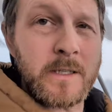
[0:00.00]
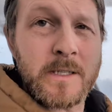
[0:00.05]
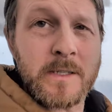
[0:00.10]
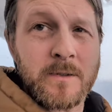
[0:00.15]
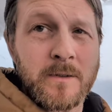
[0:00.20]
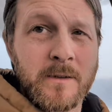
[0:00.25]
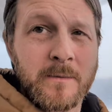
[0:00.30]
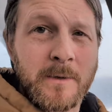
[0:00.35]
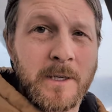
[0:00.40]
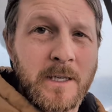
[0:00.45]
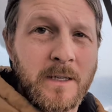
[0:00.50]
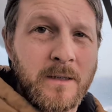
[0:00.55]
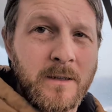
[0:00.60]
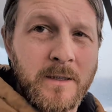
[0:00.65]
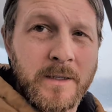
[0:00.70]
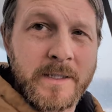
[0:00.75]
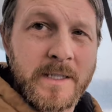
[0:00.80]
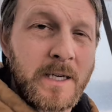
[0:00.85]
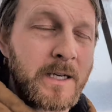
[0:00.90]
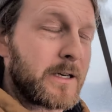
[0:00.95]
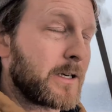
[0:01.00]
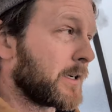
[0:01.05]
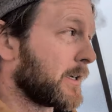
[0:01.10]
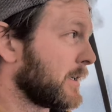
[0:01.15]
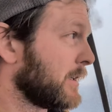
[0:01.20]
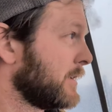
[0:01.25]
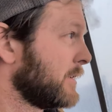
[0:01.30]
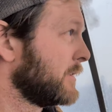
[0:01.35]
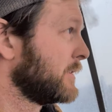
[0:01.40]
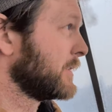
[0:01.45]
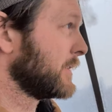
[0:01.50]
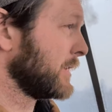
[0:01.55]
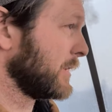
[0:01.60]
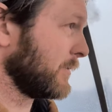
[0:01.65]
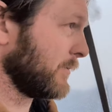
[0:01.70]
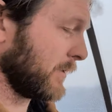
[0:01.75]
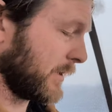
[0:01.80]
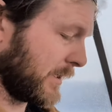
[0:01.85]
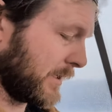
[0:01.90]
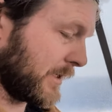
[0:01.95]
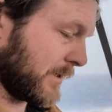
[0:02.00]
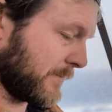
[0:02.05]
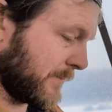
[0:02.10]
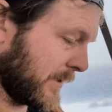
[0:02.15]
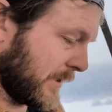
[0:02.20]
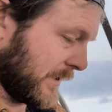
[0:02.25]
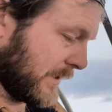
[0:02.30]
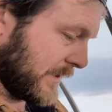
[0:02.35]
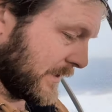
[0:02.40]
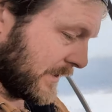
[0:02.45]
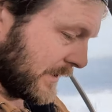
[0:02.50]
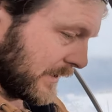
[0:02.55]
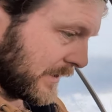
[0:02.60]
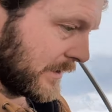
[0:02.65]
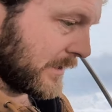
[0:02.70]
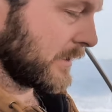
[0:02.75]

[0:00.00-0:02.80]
this one to make it a little tighter. That went in there pretty easy.